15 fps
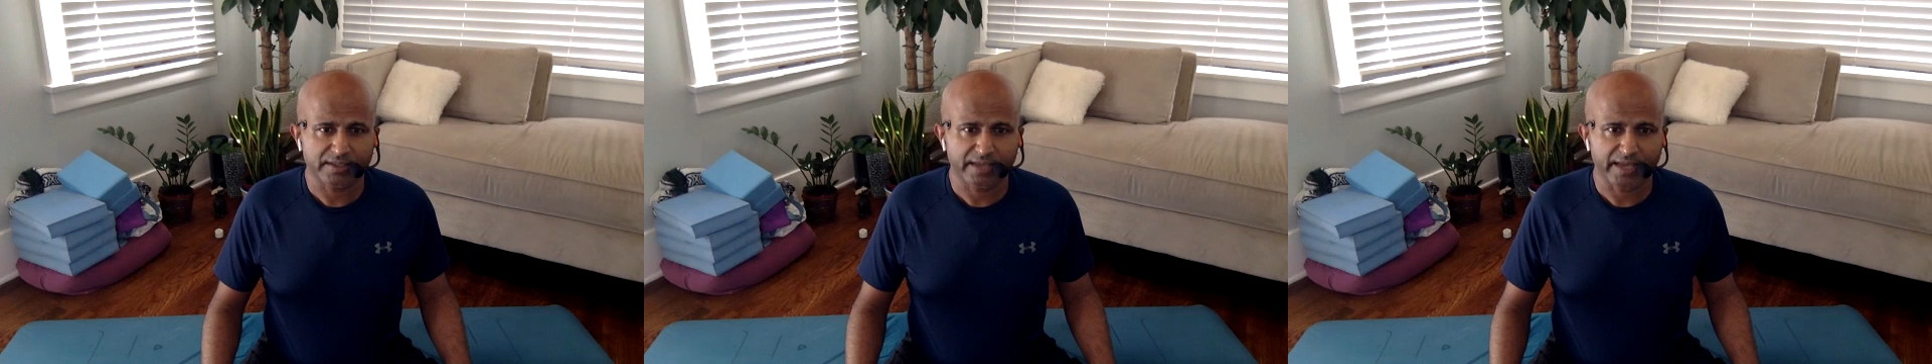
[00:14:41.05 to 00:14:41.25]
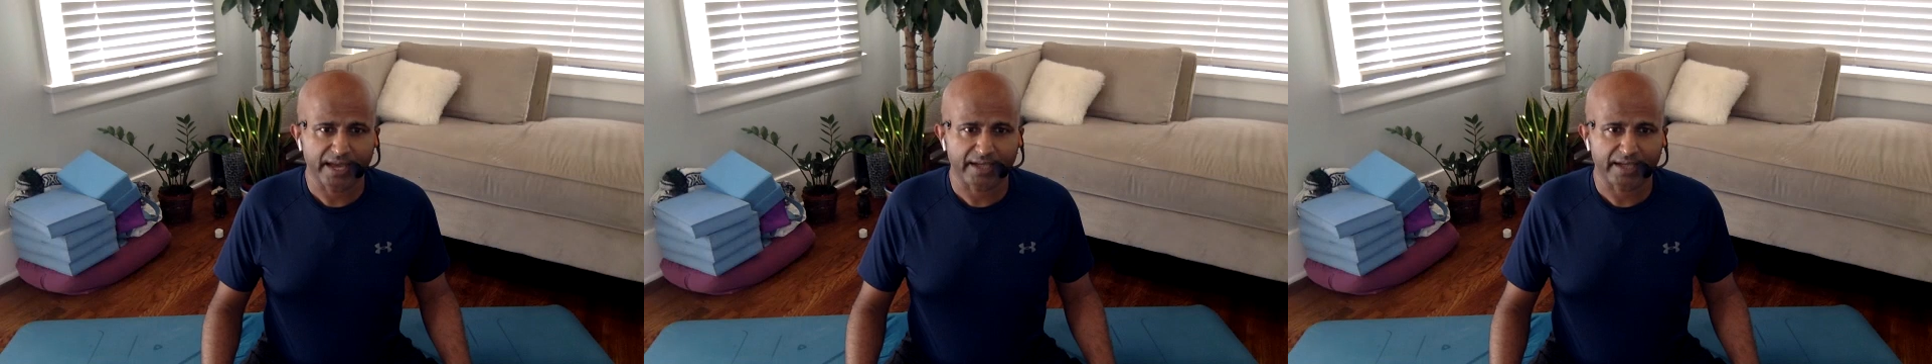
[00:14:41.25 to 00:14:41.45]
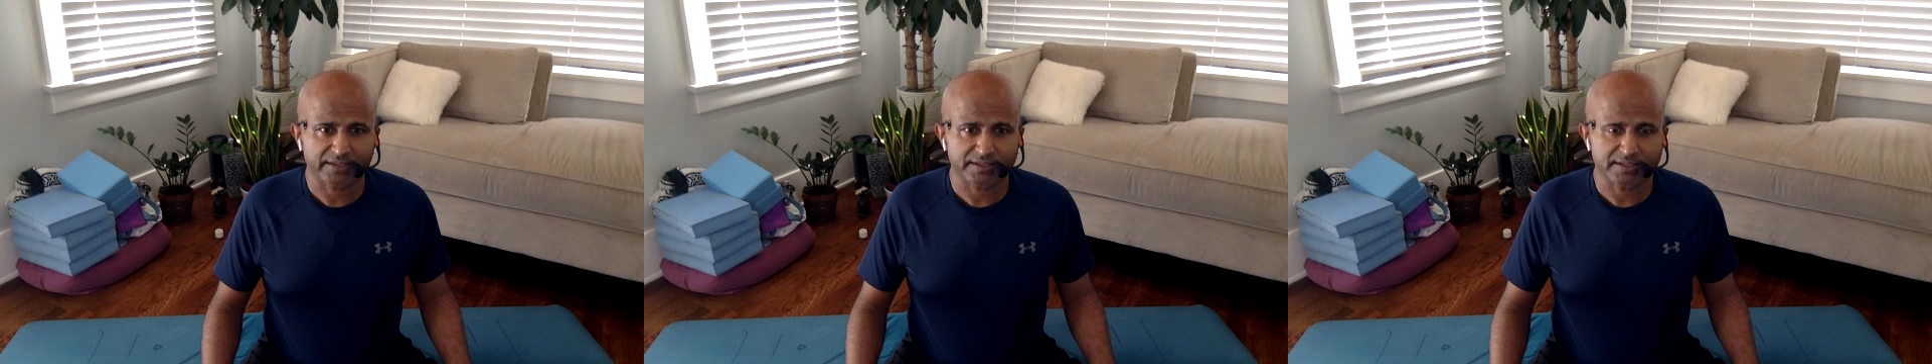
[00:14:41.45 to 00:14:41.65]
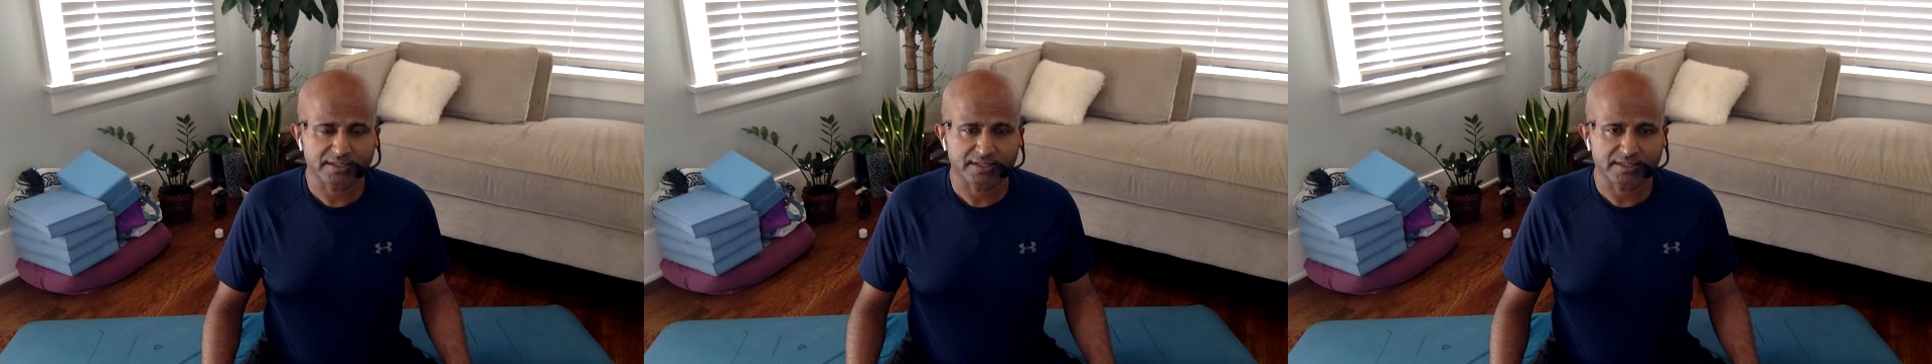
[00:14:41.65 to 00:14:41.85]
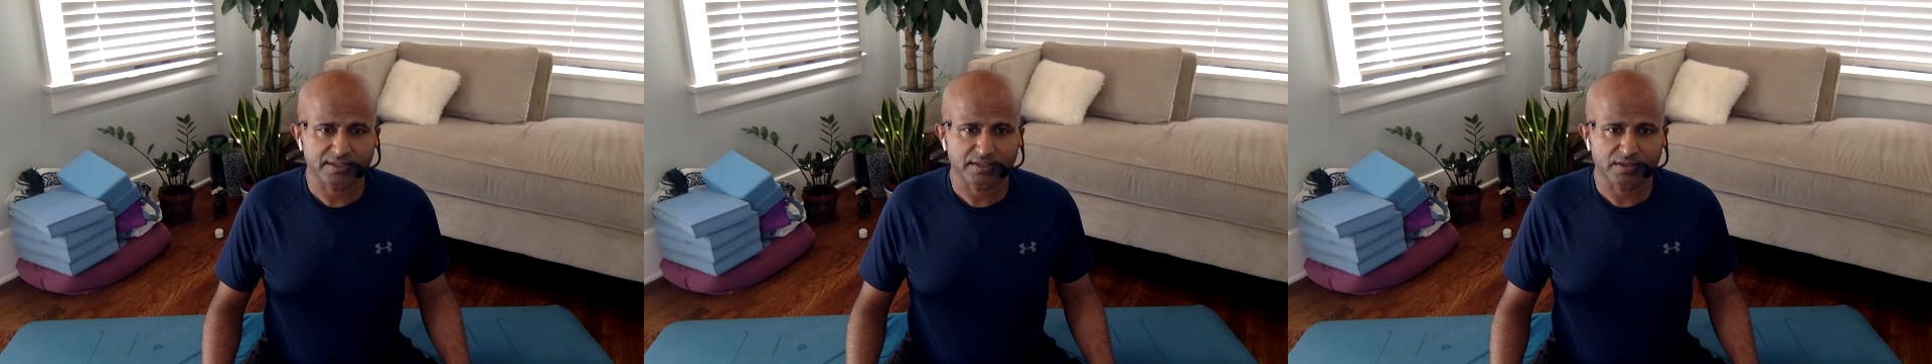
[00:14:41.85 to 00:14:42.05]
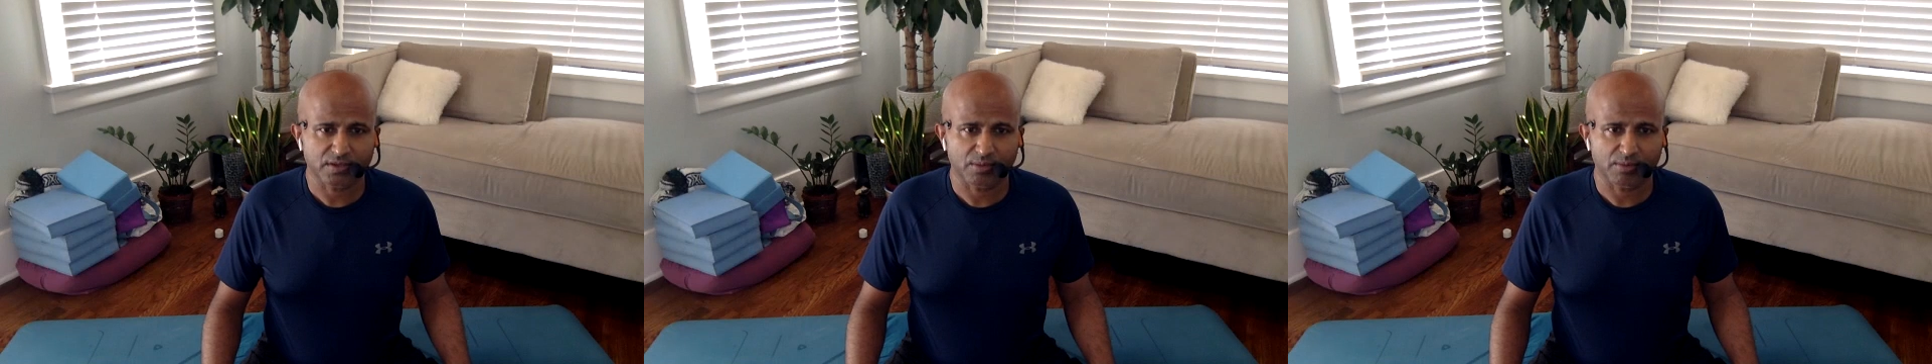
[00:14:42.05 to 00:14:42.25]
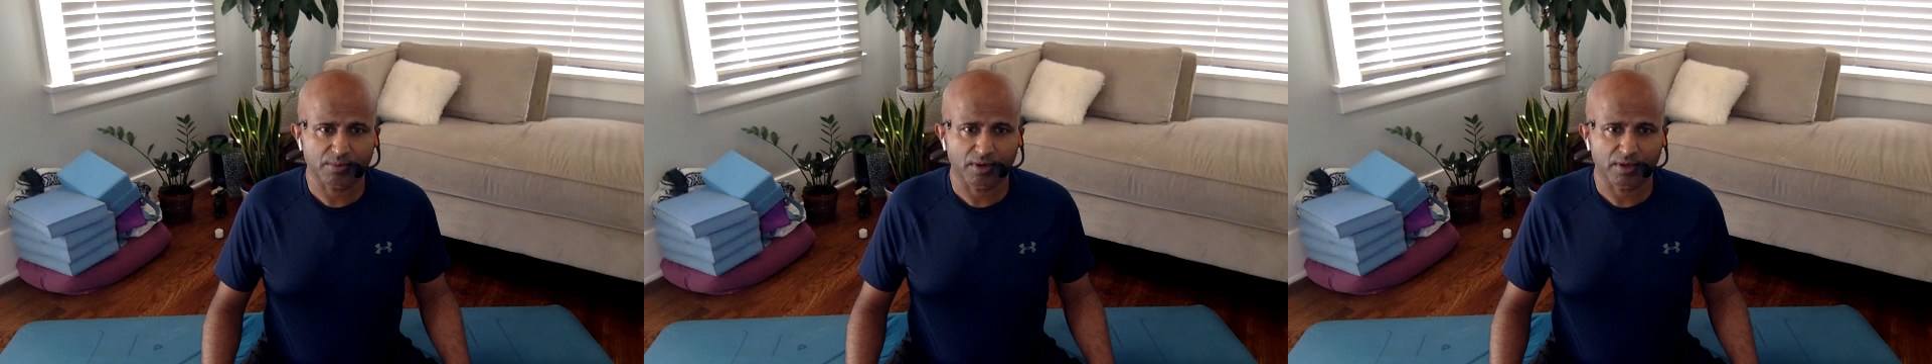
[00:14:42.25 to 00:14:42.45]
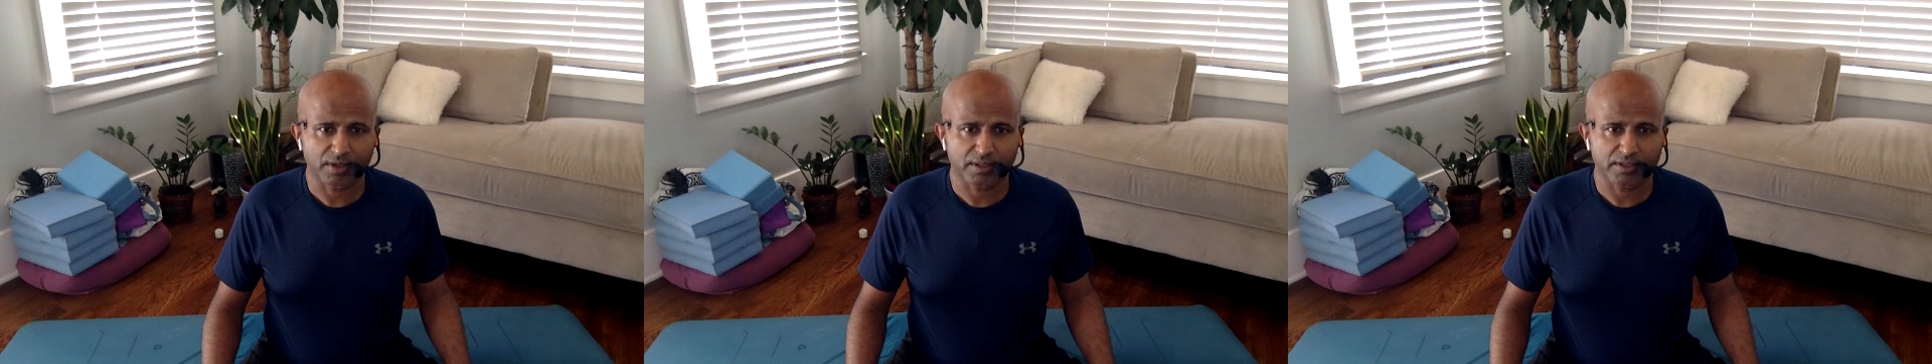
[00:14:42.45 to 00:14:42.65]
the actions in your
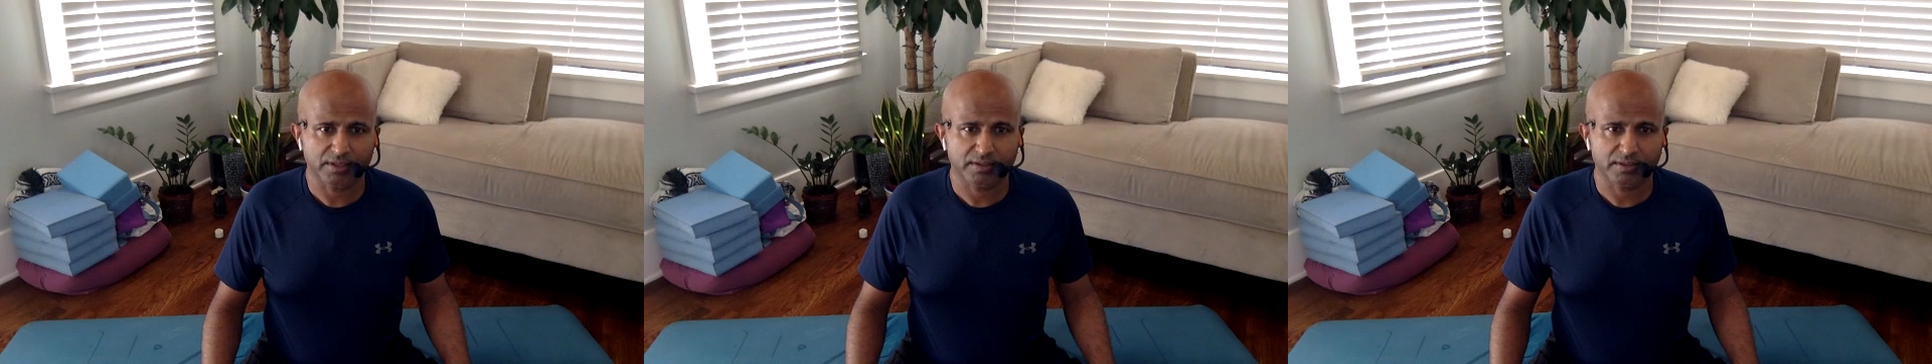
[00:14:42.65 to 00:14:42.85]
body.